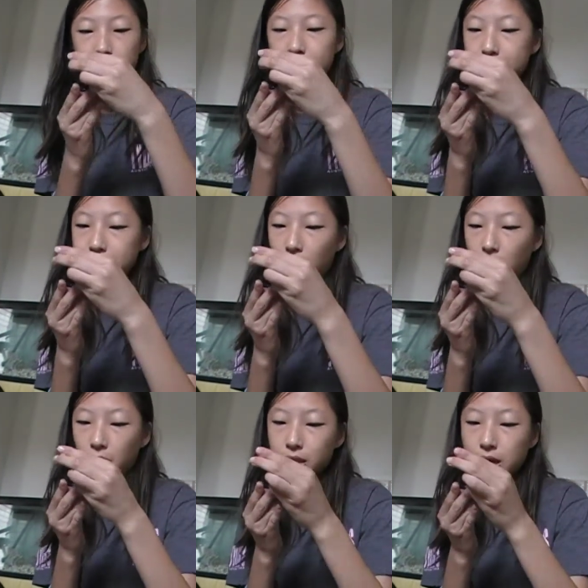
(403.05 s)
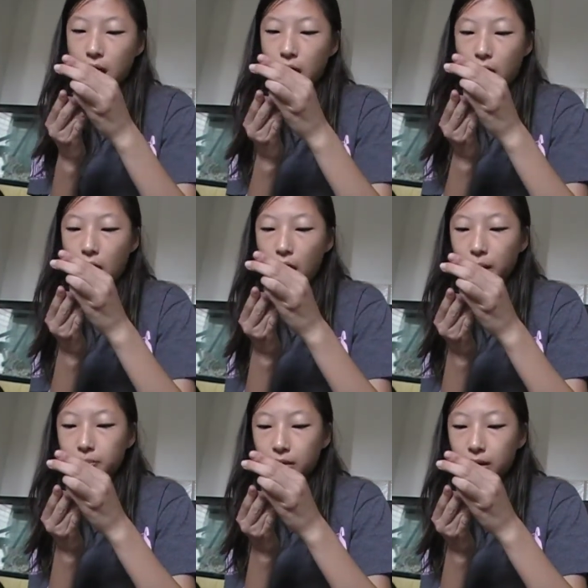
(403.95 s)
It's called
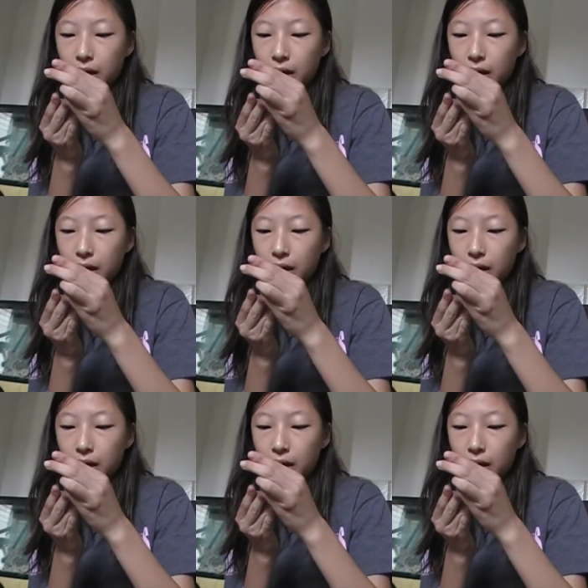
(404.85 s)
um,